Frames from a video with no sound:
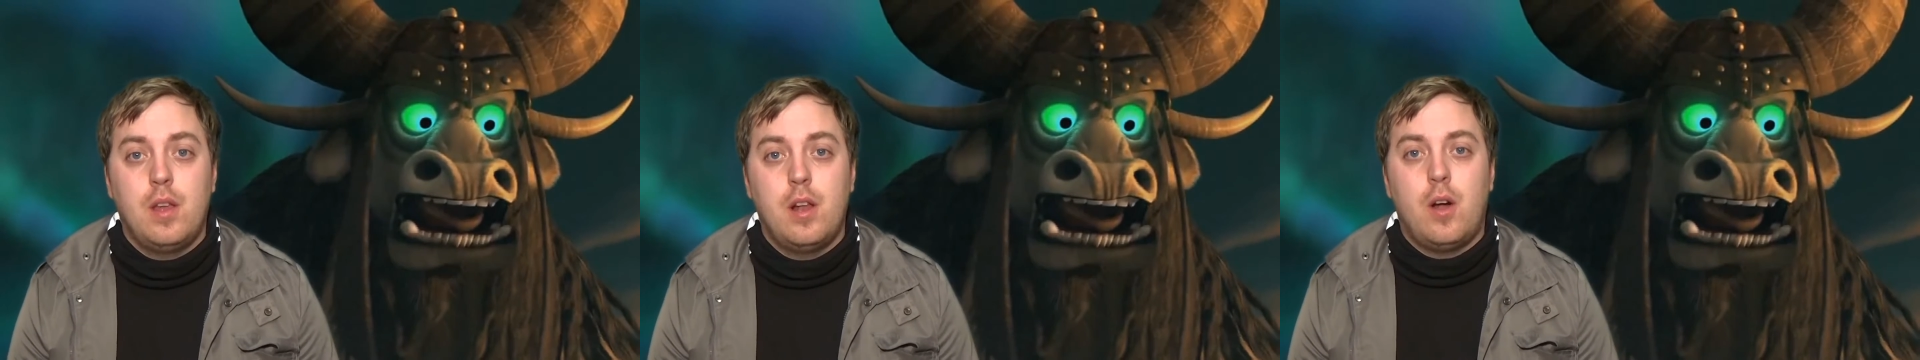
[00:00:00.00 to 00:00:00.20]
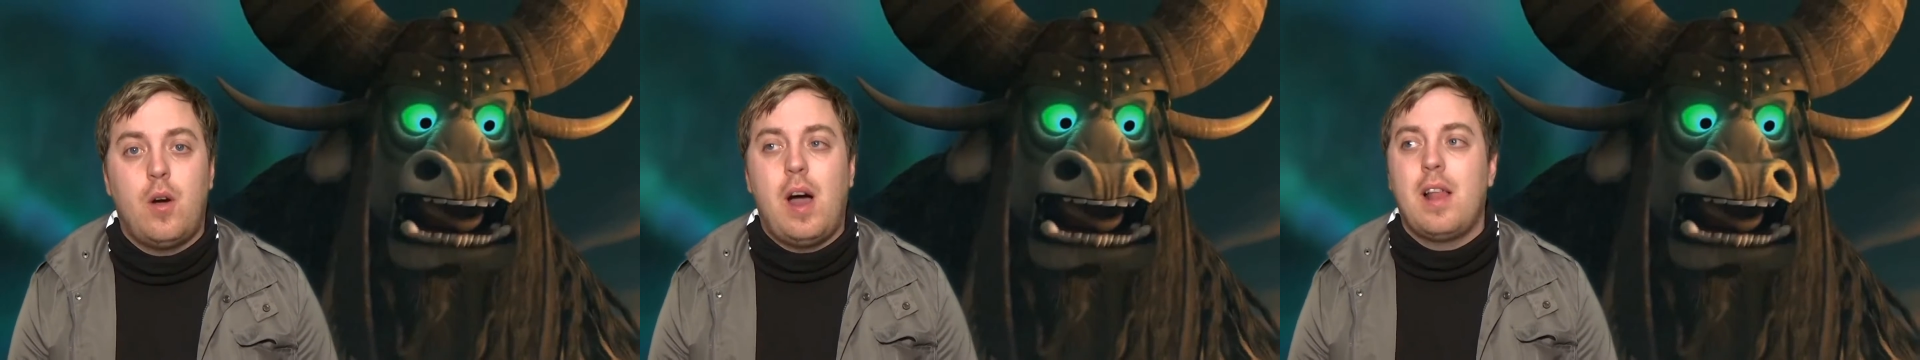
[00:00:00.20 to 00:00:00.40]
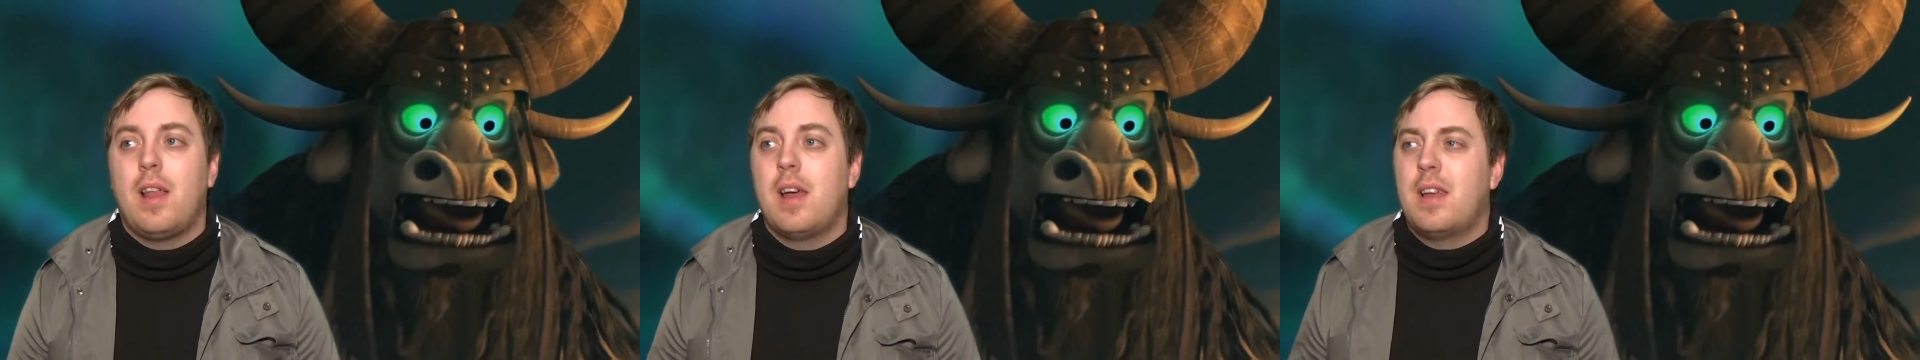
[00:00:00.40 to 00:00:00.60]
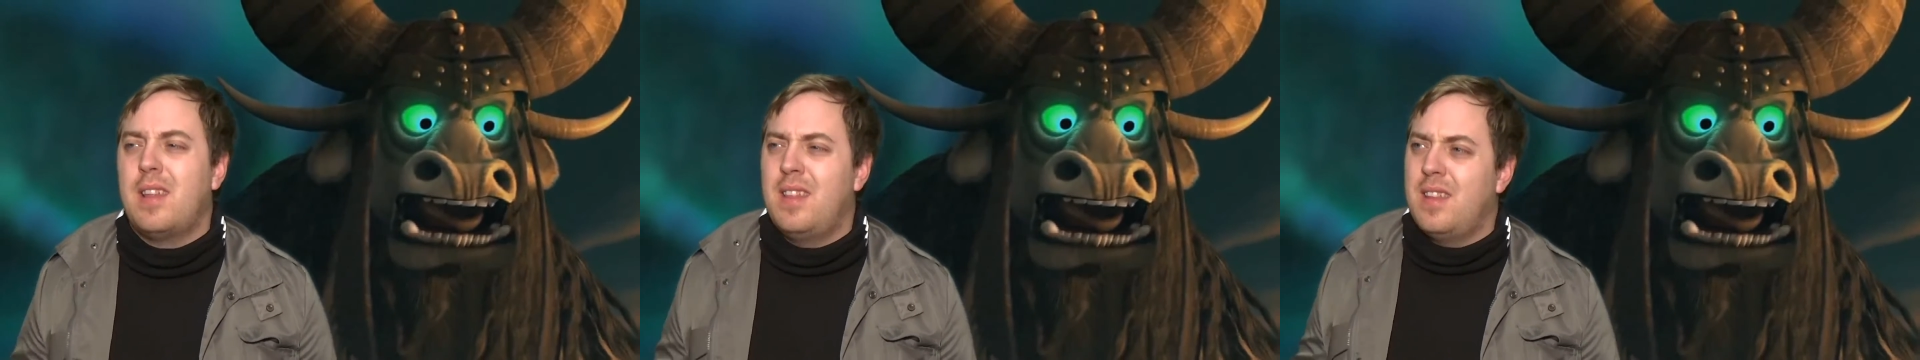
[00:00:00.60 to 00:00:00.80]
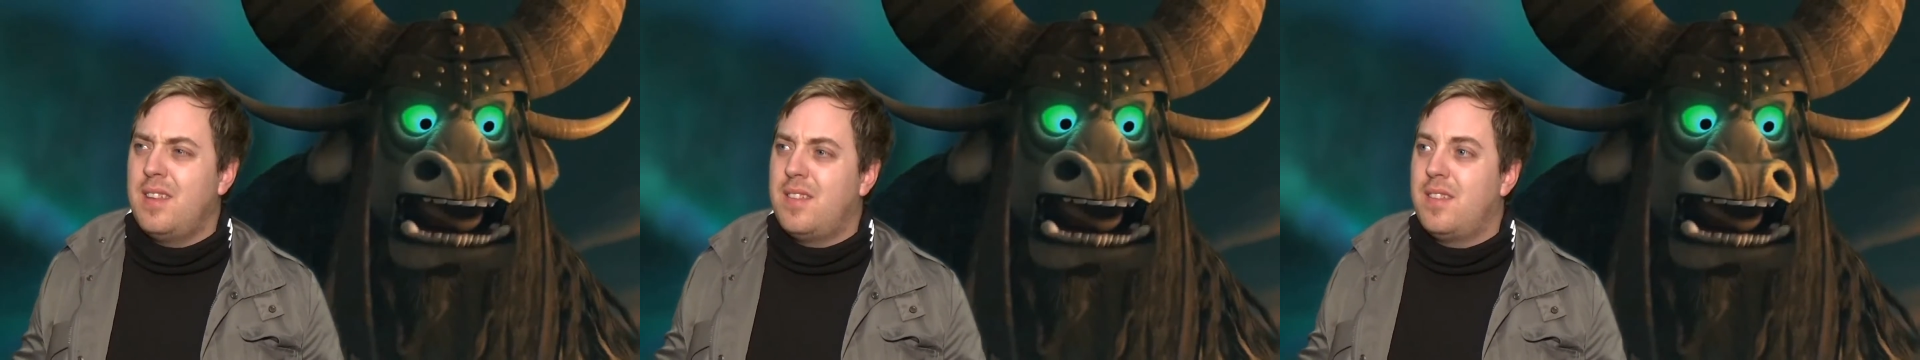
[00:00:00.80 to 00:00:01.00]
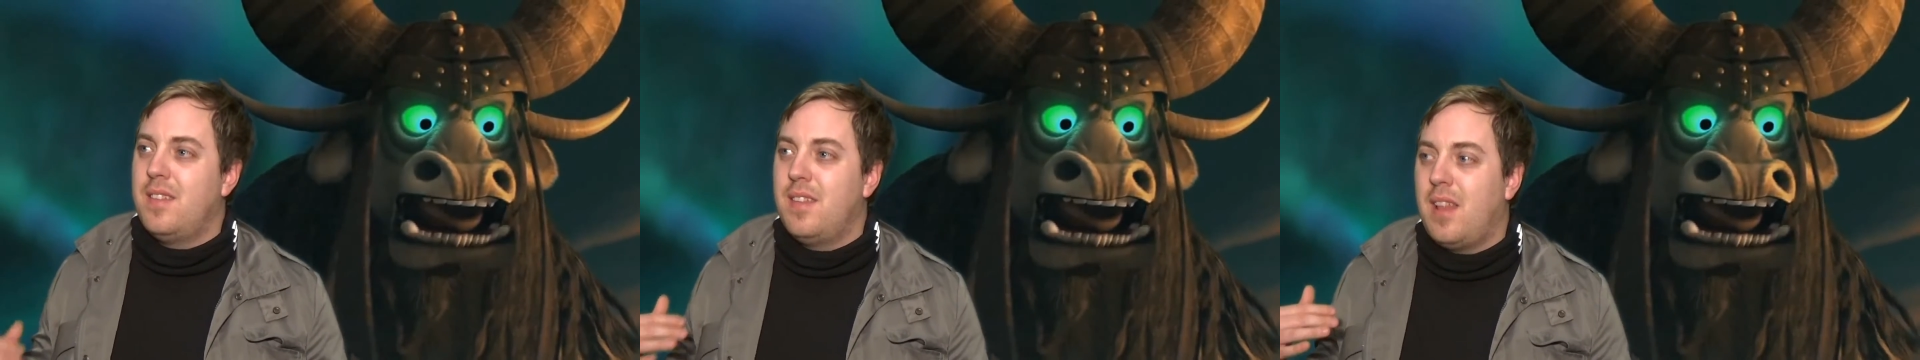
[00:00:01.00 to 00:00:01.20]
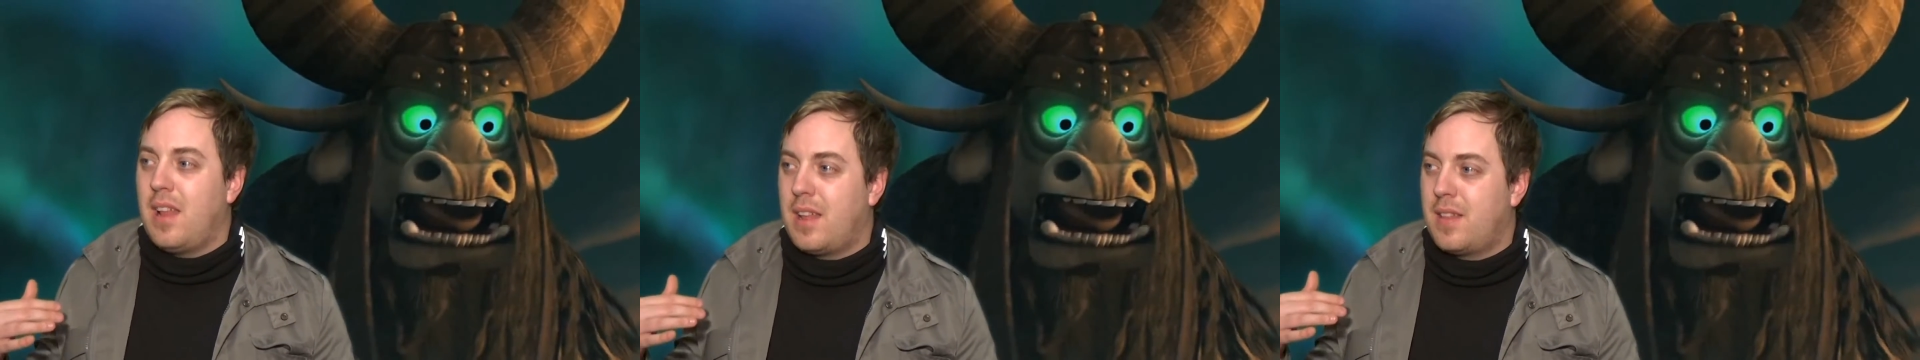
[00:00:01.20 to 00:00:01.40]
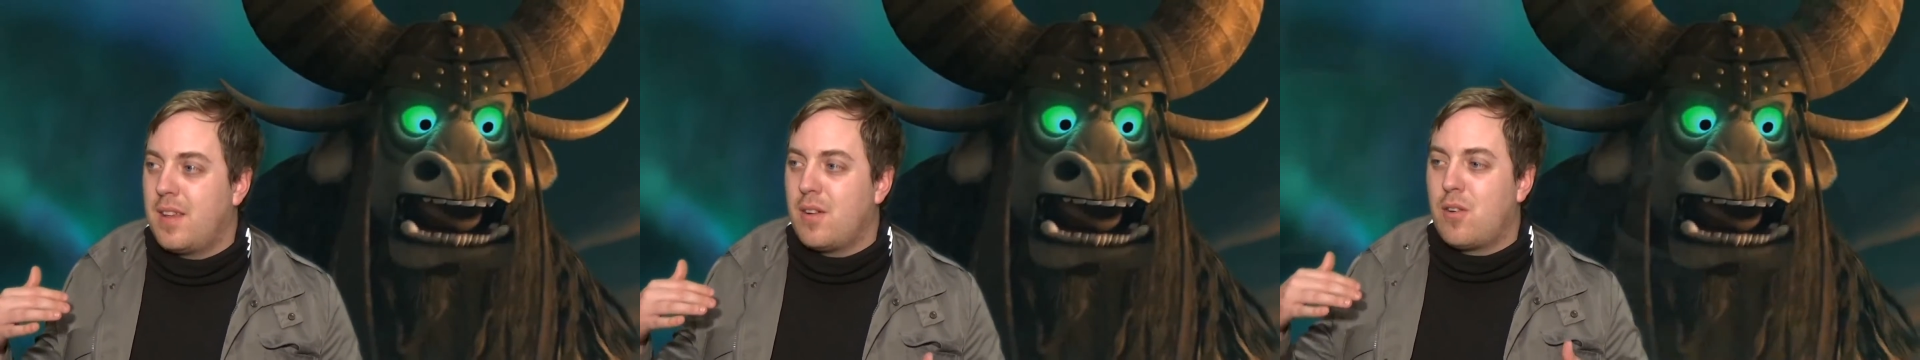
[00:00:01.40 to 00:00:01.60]
You know, I like this,
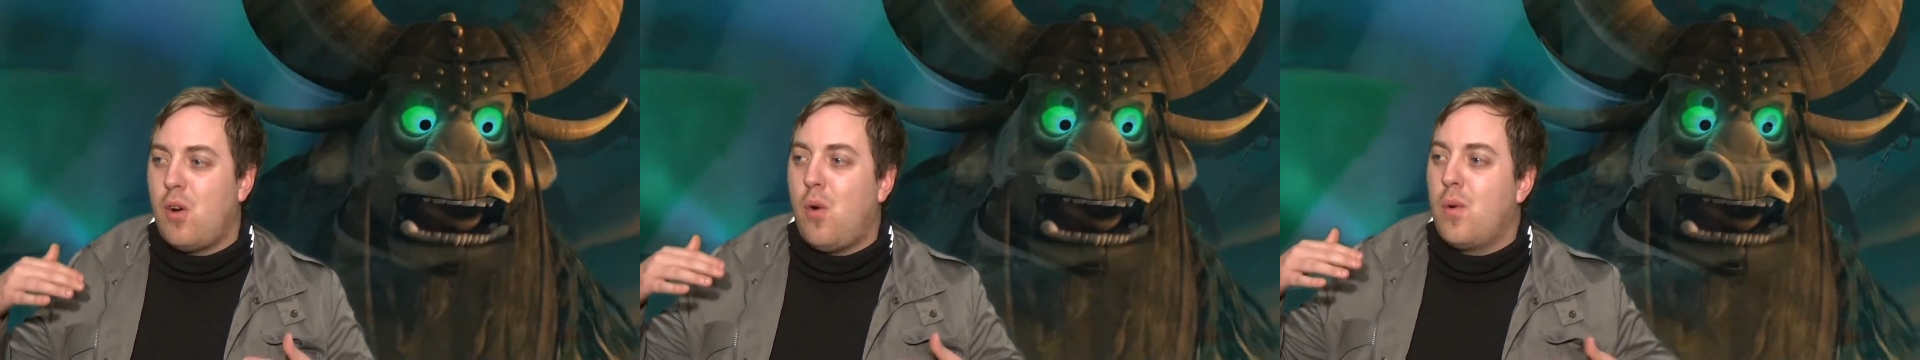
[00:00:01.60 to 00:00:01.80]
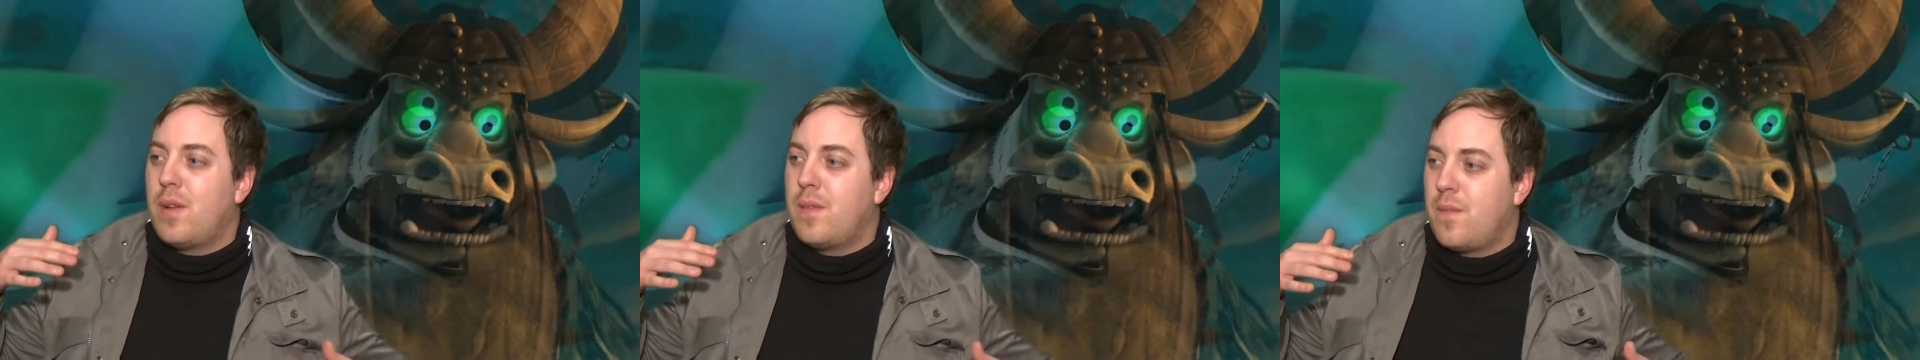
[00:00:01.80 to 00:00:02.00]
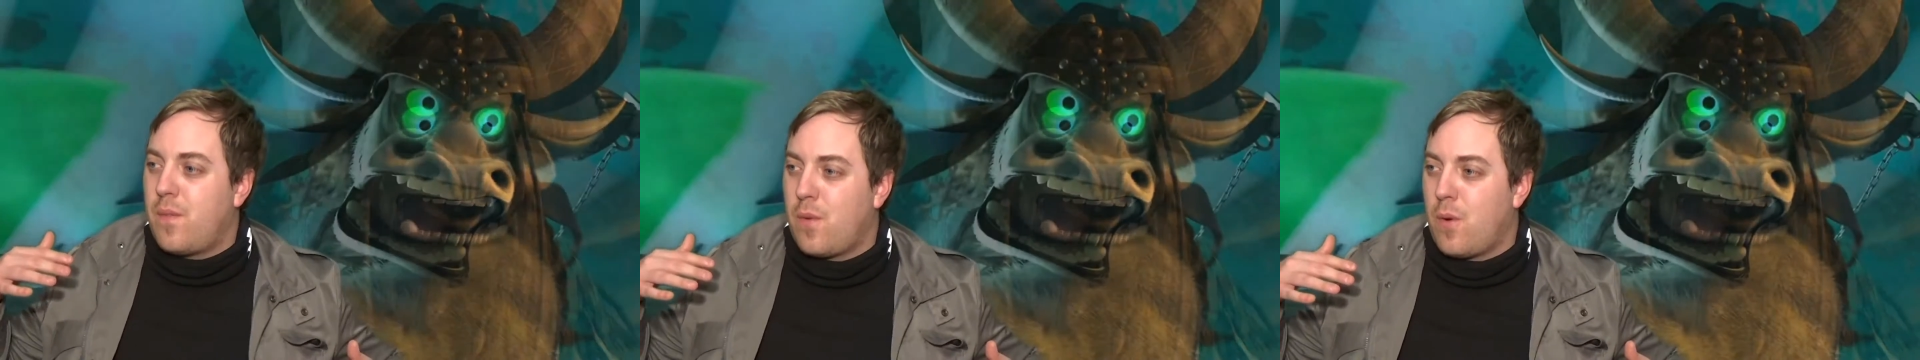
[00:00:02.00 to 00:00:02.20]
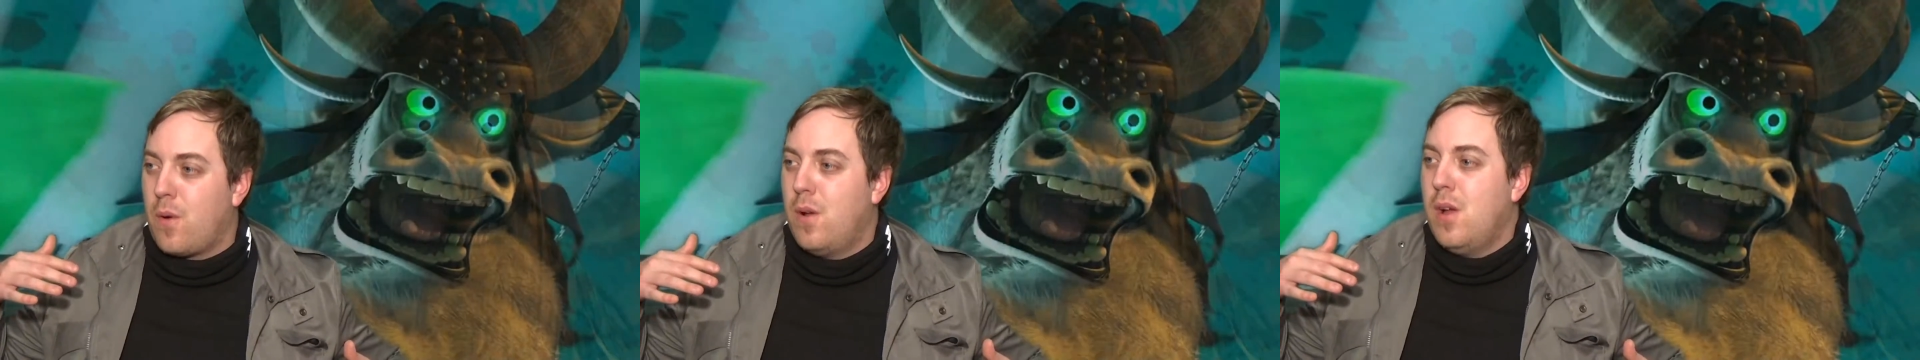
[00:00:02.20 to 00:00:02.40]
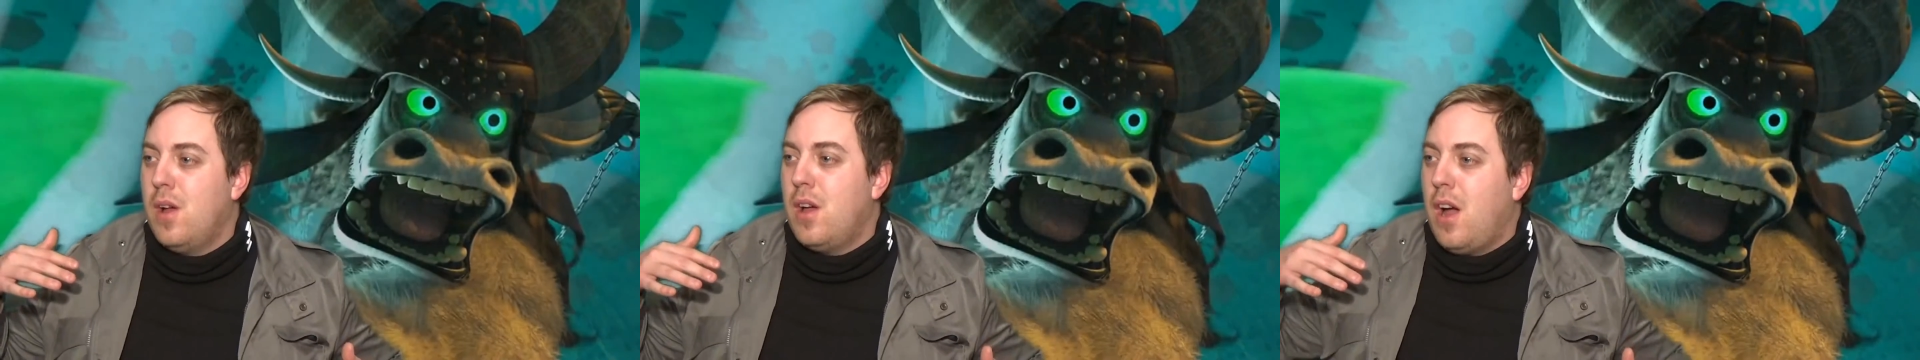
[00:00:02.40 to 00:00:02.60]
like, they're going for,